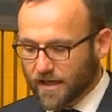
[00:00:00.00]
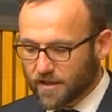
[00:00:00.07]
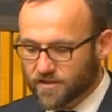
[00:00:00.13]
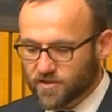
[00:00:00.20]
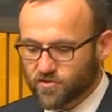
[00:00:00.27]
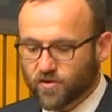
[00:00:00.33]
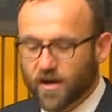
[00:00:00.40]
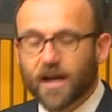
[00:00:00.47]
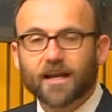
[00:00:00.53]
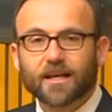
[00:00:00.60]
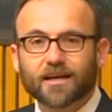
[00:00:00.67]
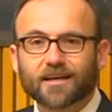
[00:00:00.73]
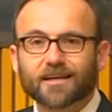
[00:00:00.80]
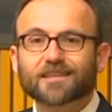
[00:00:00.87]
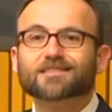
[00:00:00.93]

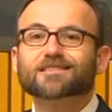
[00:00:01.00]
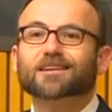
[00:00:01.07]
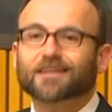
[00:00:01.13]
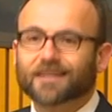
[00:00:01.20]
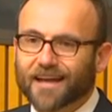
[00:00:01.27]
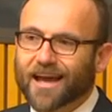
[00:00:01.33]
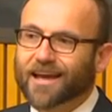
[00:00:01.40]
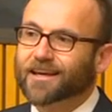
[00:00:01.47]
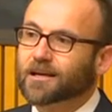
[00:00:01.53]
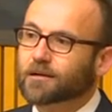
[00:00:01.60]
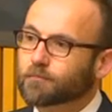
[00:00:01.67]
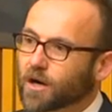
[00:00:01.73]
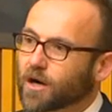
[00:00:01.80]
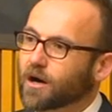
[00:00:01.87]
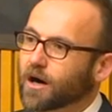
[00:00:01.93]
Australia is lagging
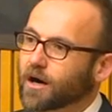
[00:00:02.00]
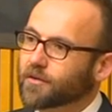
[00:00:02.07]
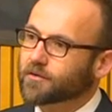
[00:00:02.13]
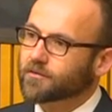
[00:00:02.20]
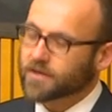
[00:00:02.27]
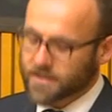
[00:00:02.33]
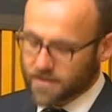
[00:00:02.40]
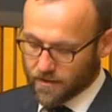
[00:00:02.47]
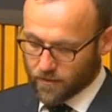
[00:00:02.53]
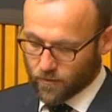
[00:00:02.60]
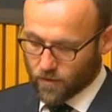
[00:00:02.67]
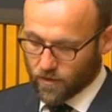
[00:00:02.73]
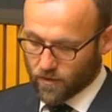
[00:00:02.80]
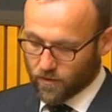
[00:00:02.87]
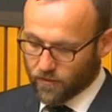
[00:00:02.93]
behind the rest of the
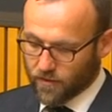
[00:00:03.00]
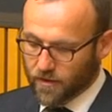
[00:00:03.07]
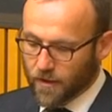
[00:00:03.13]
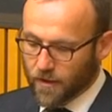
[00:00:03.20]
world.